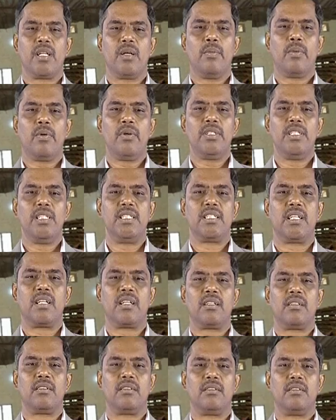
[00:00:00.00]
procedure.
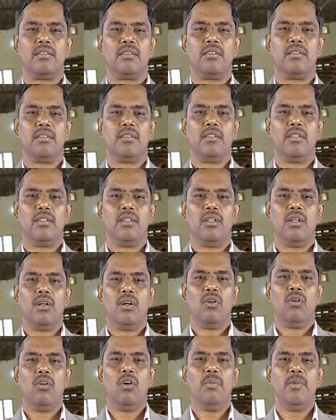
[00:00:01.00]

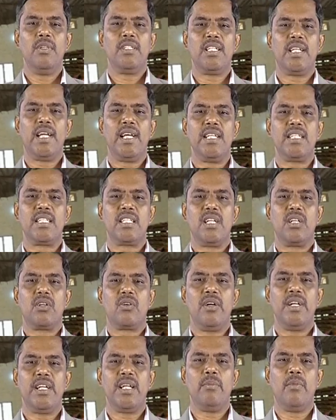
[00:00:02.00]
Homogenize
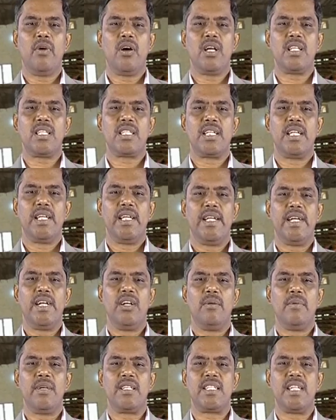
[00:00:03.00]
20 moss in a
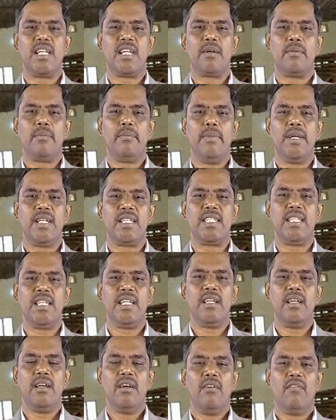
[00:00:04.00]
domestic
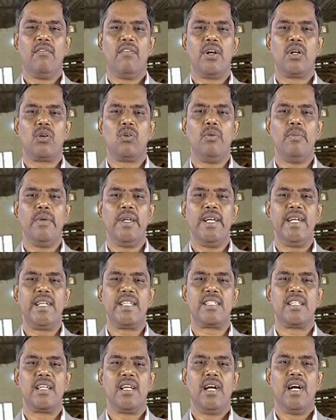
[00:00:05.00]
mixie for 2
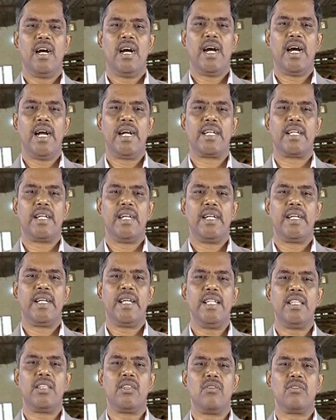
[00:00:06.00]
minutes at
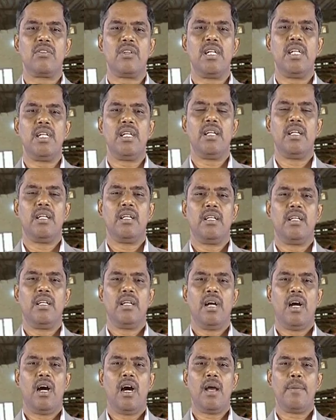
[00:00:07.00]
10,000
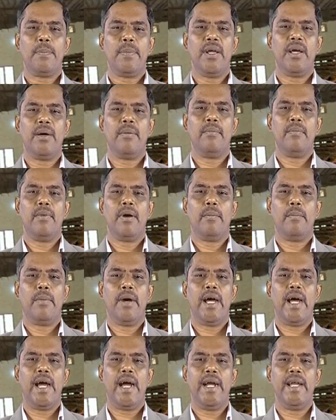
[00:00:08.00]
rpm by
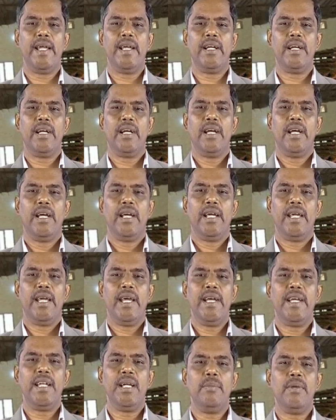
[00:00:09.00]
adding
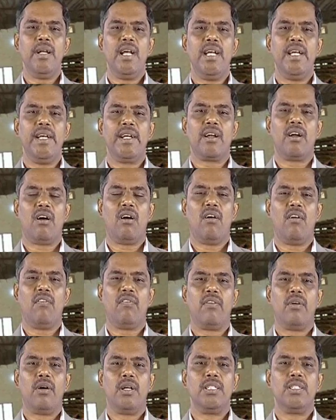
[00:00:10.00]
80 milliliter
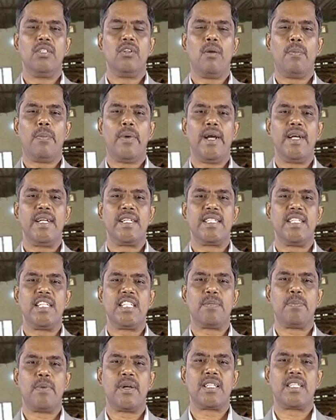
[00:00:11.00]
of
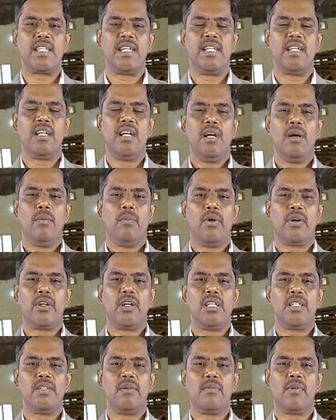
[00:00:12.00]
0.6 percent
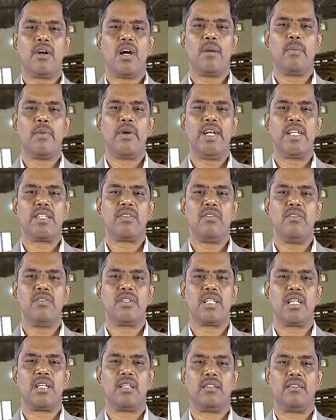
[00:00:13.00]
potassium carbonate
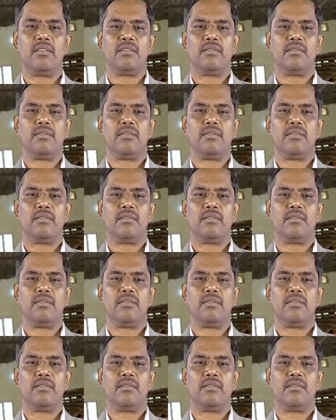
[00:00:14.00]
solution.